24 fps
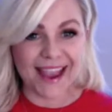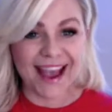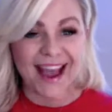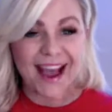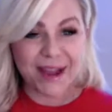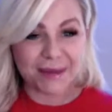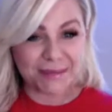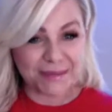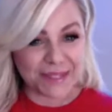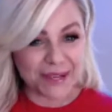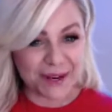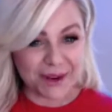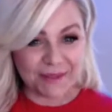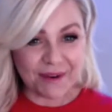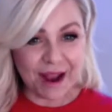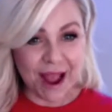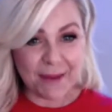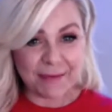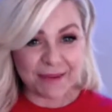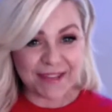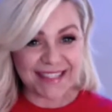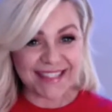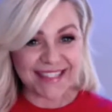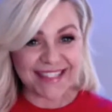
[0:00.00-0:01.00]
I'm Sarah
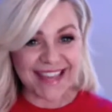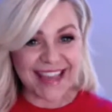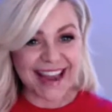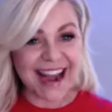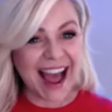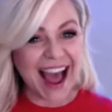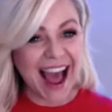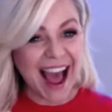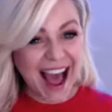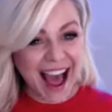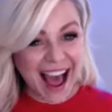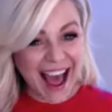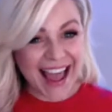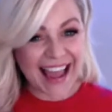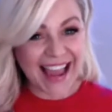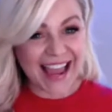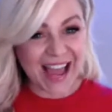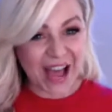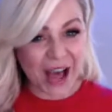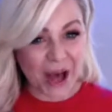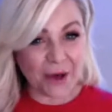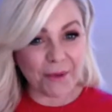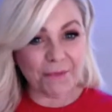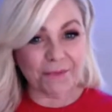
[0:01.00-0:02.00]
Robbins, and I
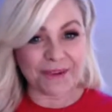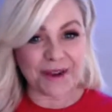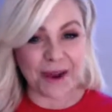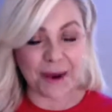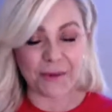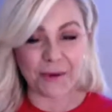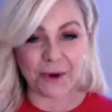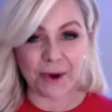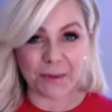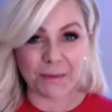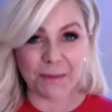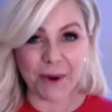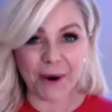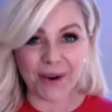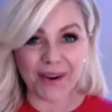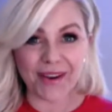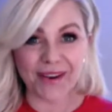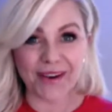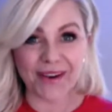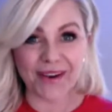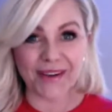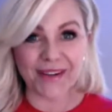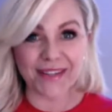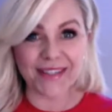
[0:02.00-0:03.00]
help network
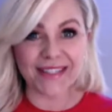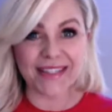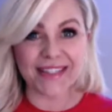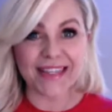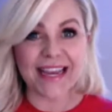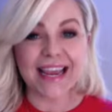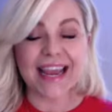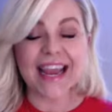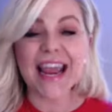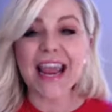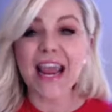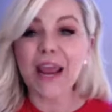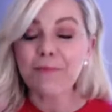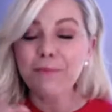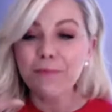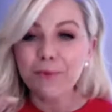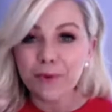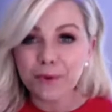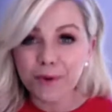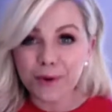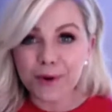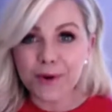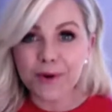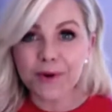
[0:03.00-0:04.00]
marketers
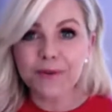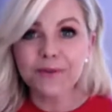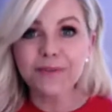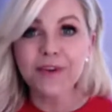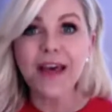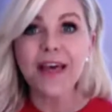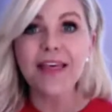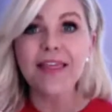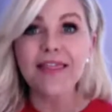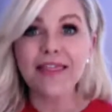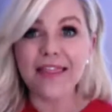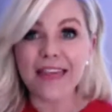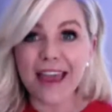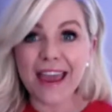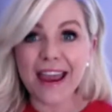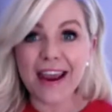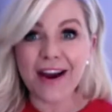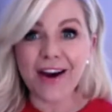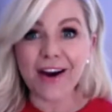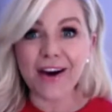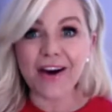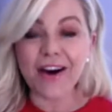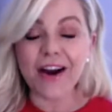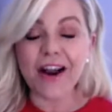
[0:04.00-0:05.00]
improve
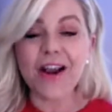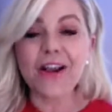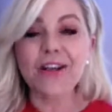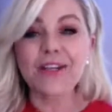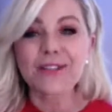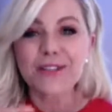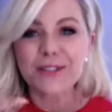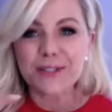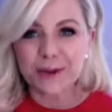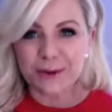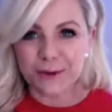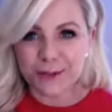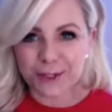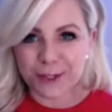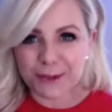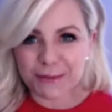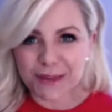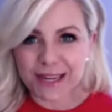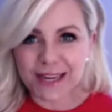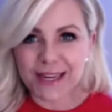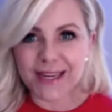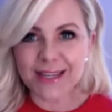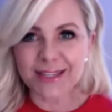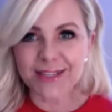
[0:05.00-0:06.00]
their social
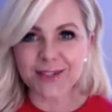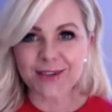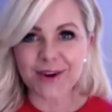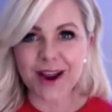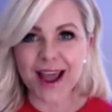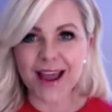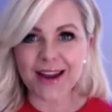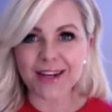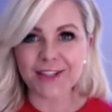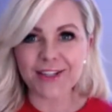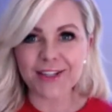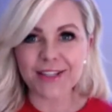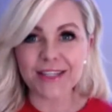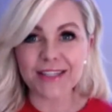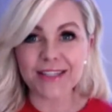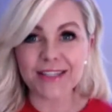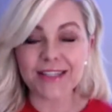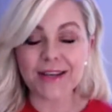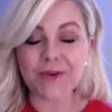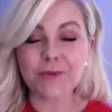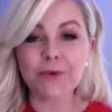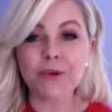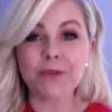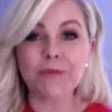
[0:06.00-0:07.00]
media strategies
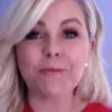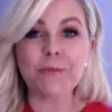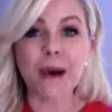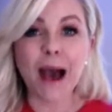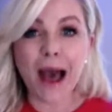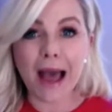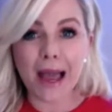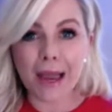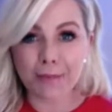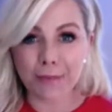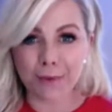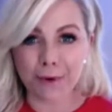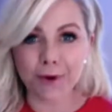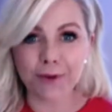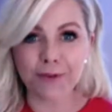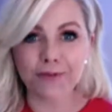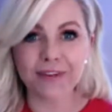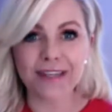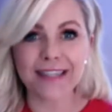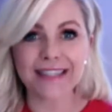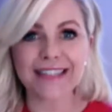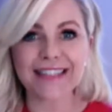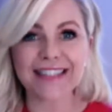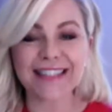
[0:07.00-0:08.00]
with my
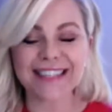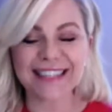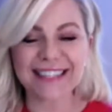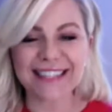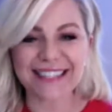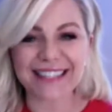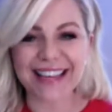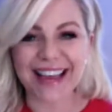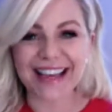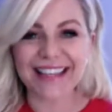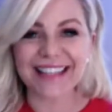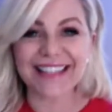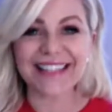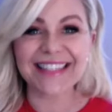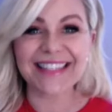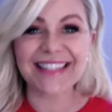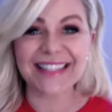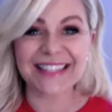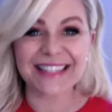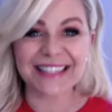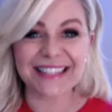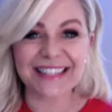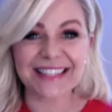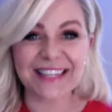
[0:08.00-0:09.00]
proven success
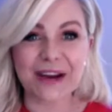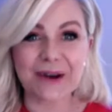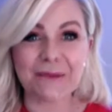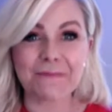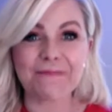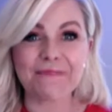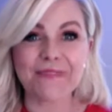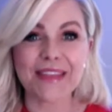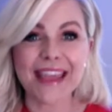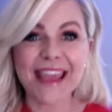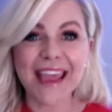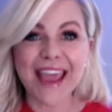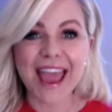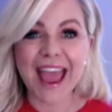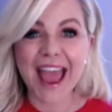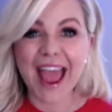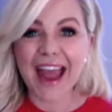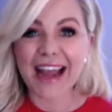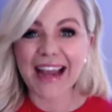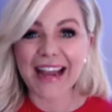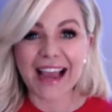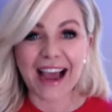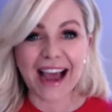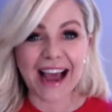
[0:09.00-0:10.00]
system.
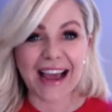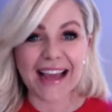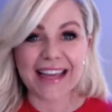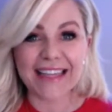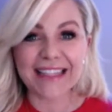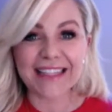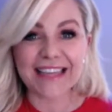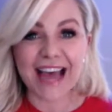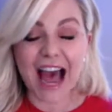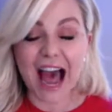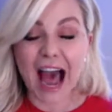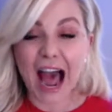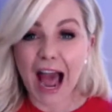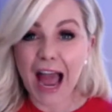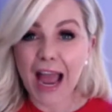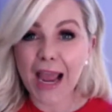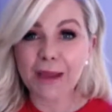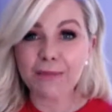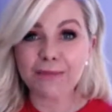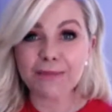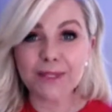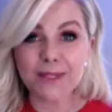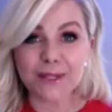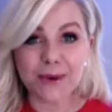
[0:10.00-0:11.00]
And guys,
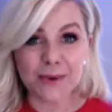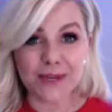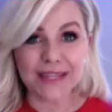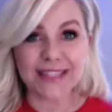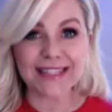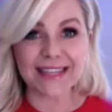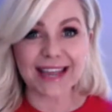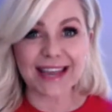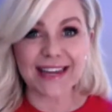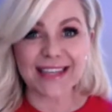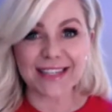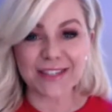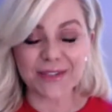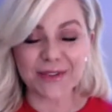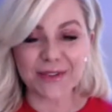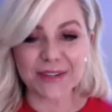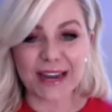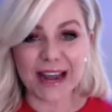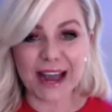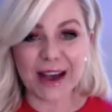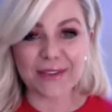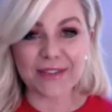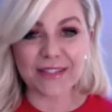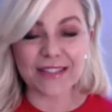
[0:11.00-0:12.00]
I'm so excited to
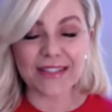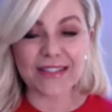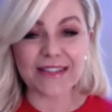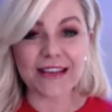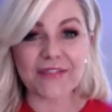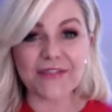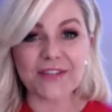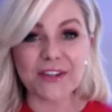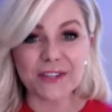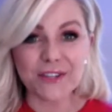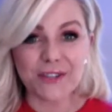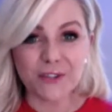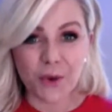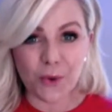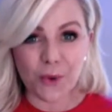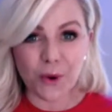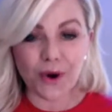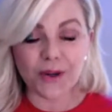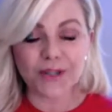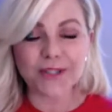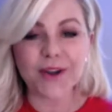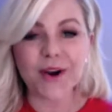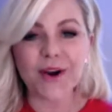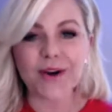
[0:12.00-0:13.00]
announce that the
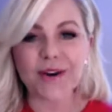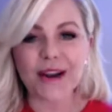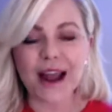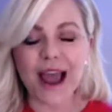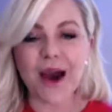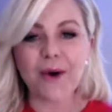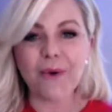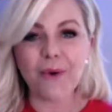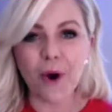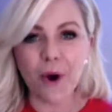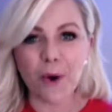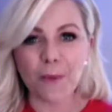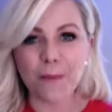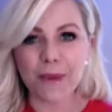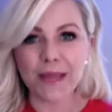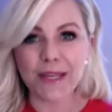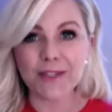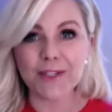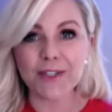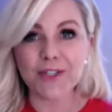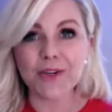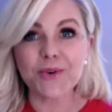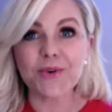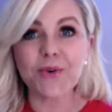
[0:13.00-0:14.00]
doors are now
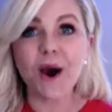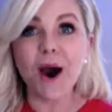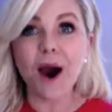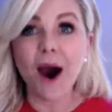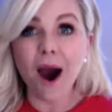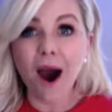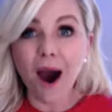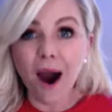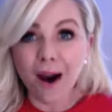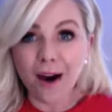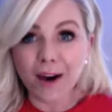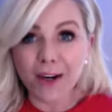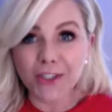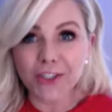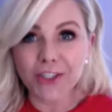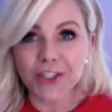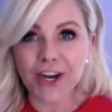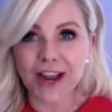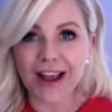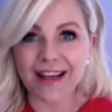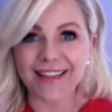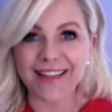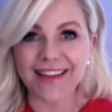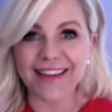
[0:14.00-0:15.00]
open to our
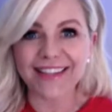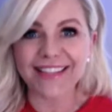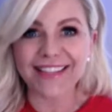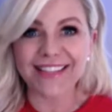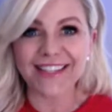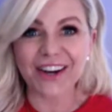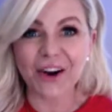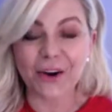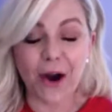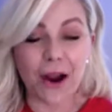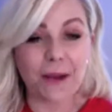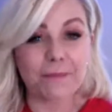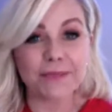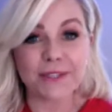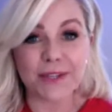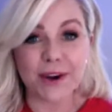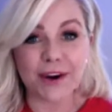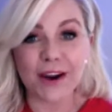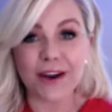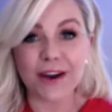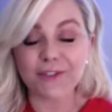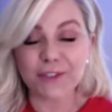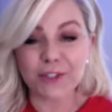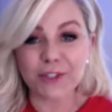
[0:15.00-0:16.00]
challenge, or I'm
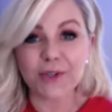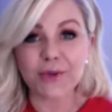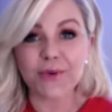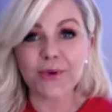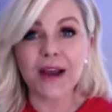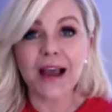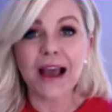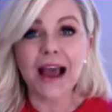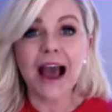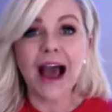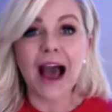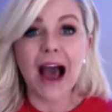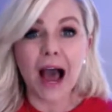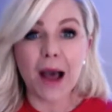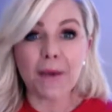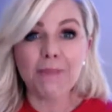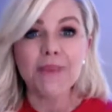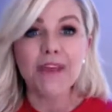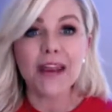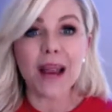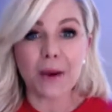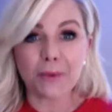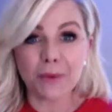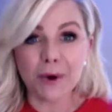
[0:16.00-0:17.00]
sorry, to
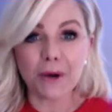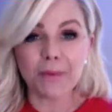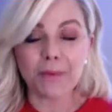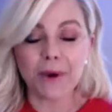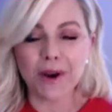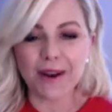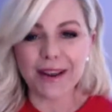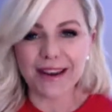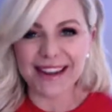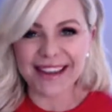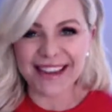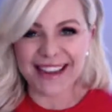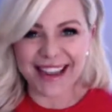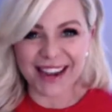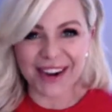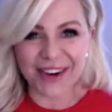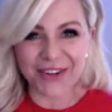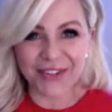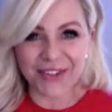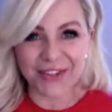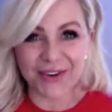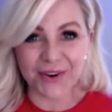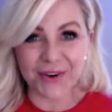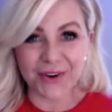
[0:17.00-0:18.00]
the Network Marketing Inner
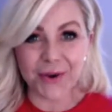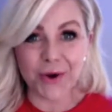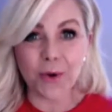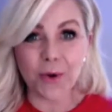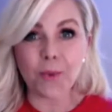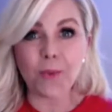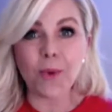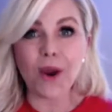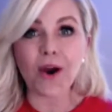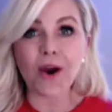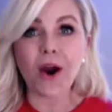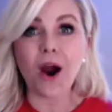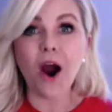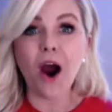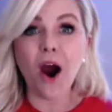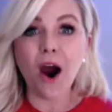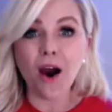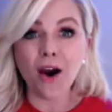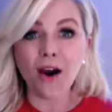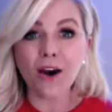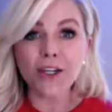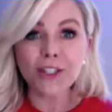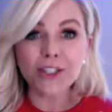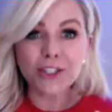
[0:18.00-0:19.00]
Circle, where
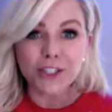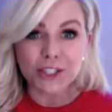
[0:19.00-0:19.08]
our